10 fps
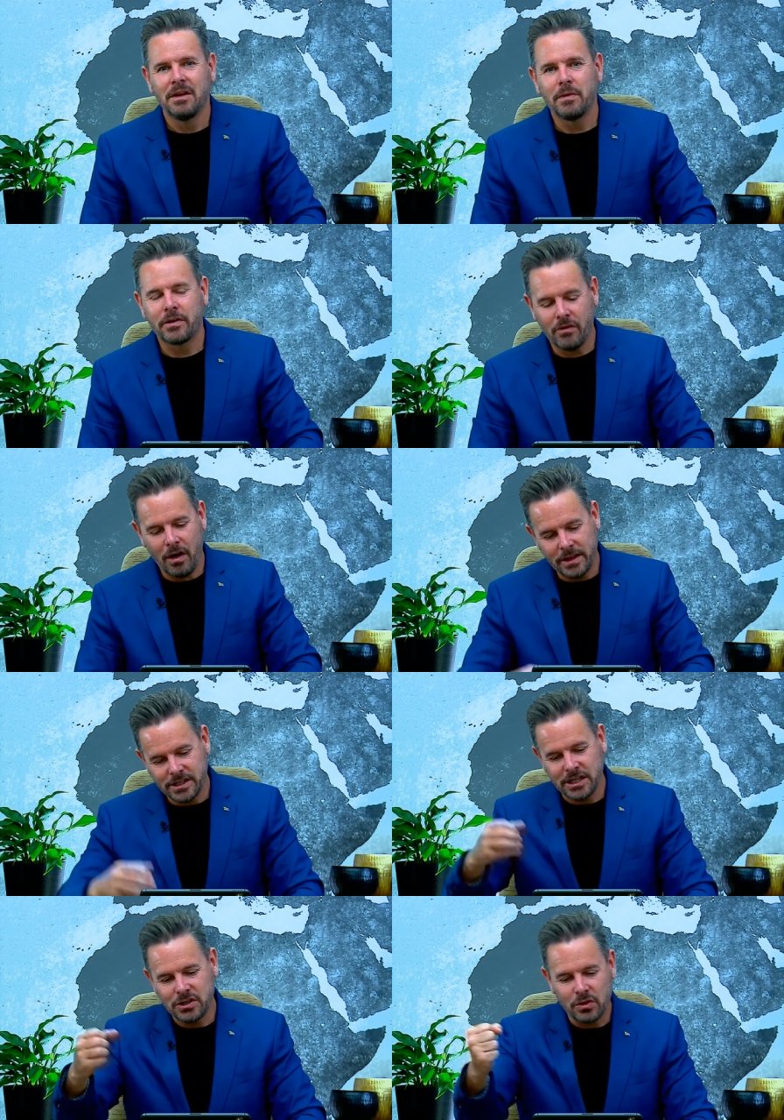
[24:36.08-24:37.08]
but rather
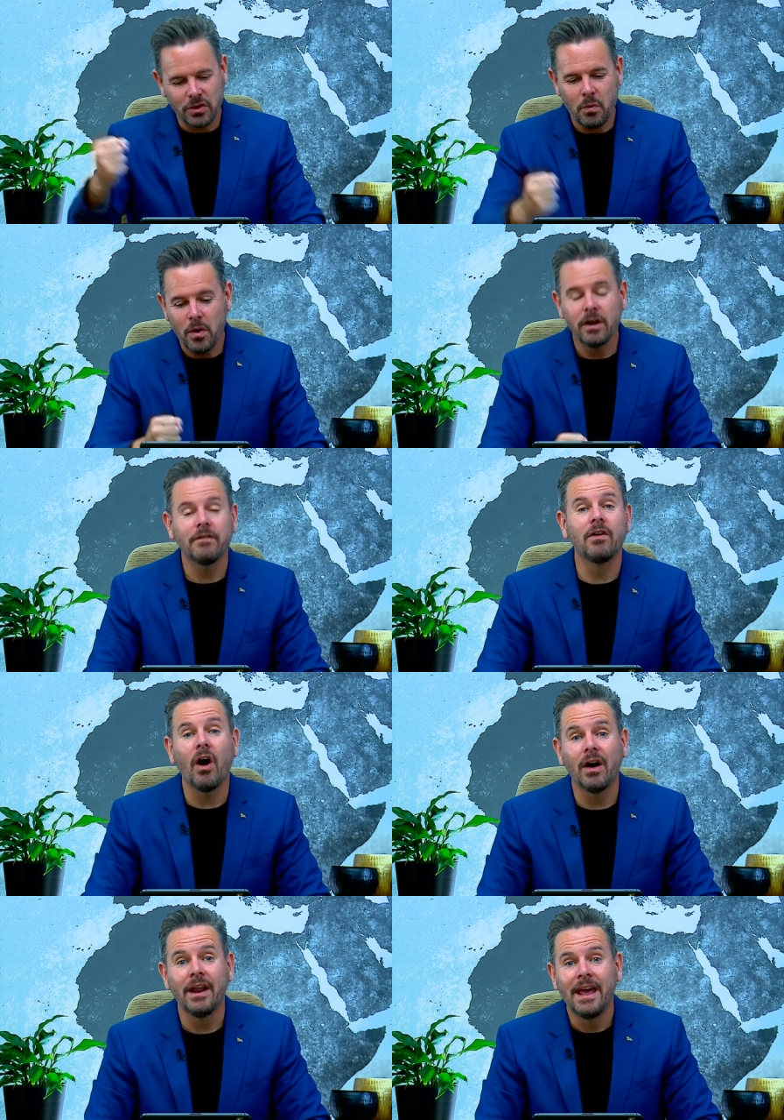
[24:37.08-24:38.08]
she took the word of
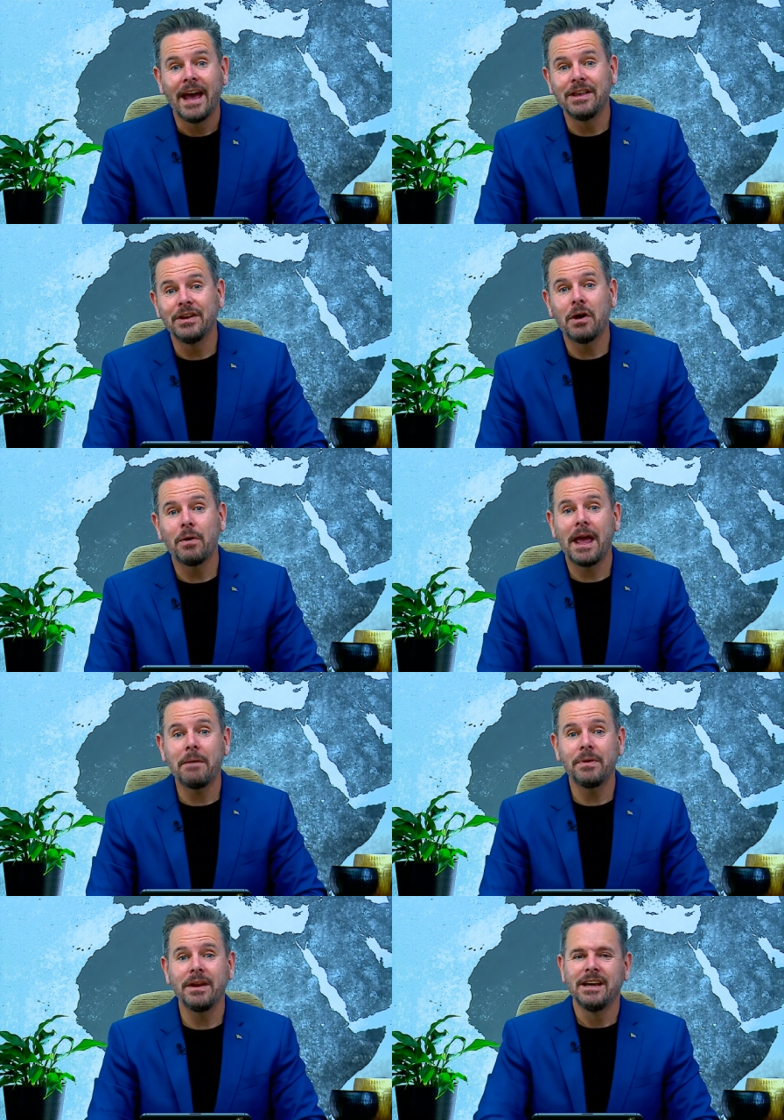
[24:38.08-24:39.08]
God. And you know what
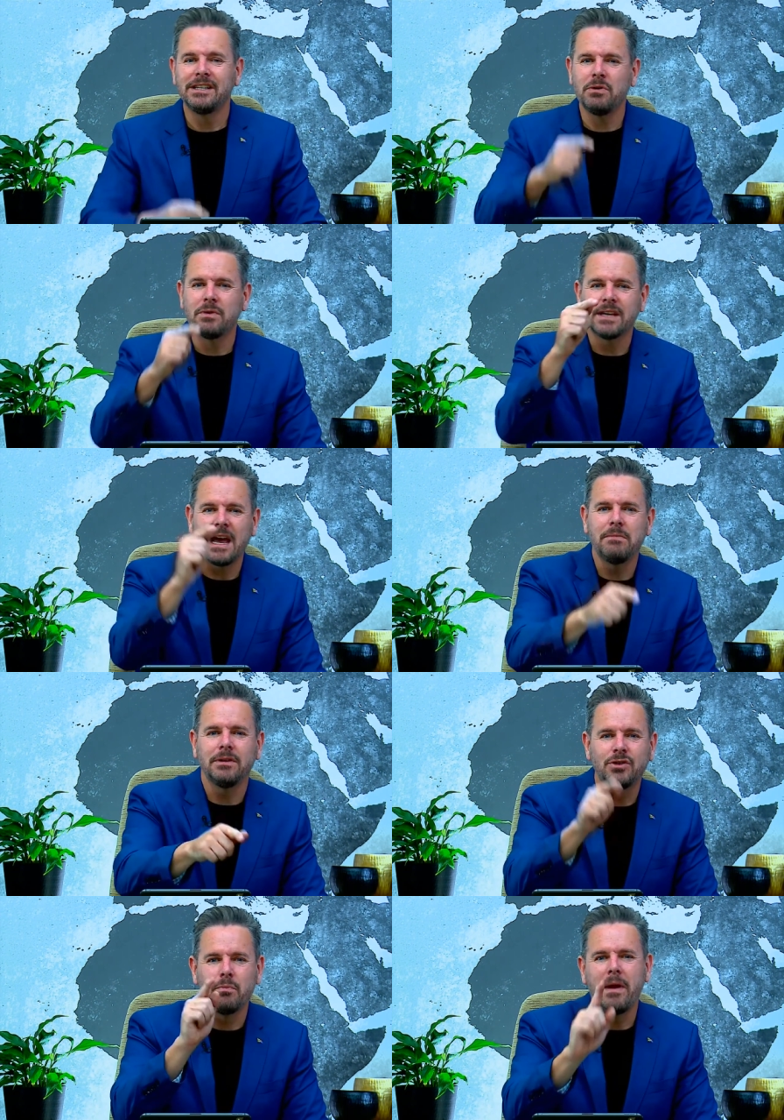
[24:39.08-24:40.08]
happened? She was
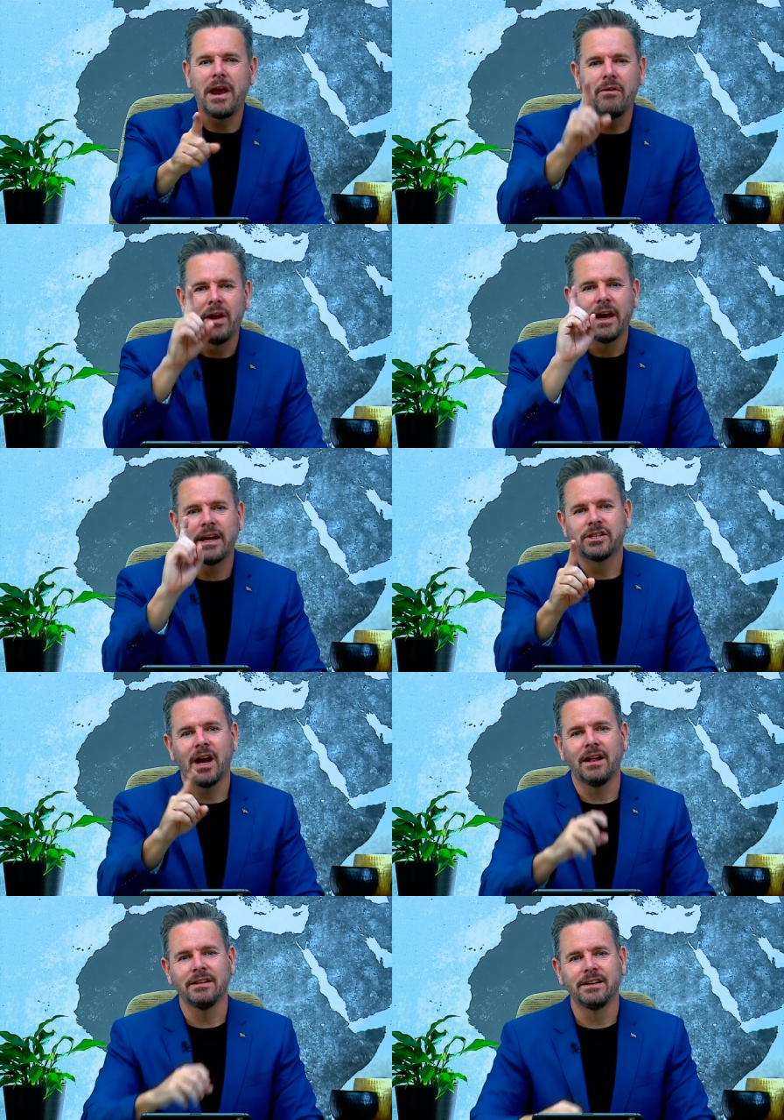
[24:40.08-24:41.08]
able to bear a
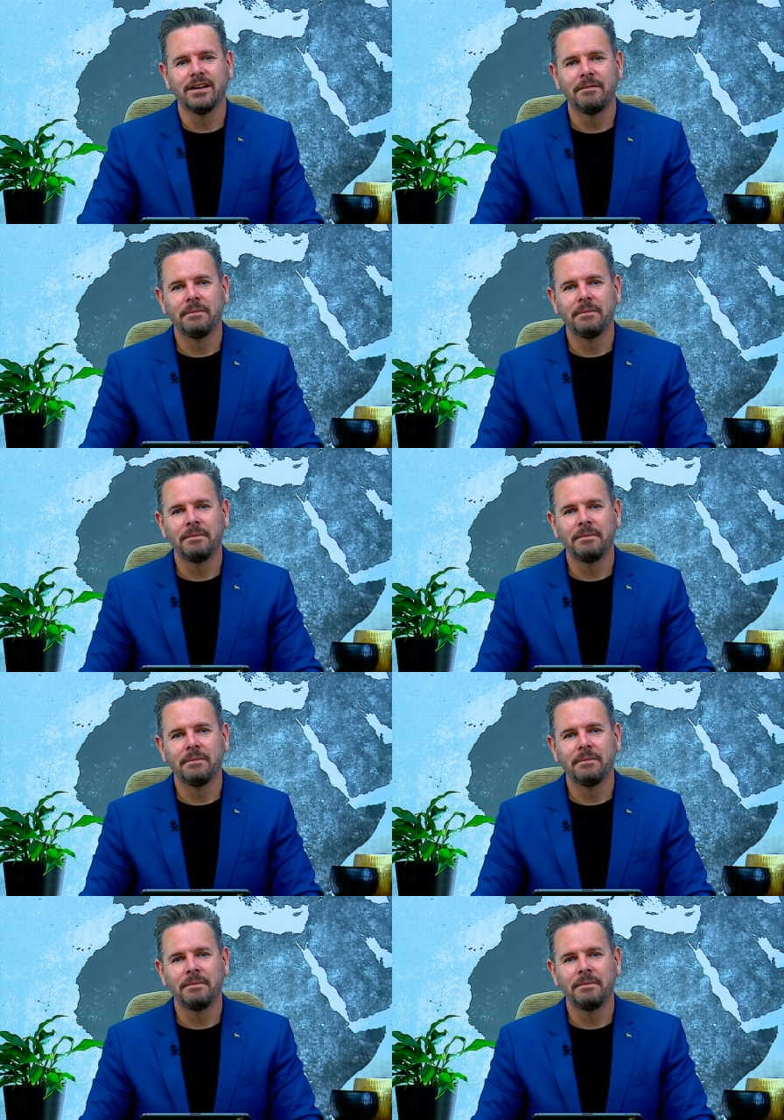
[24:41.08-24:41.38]
child.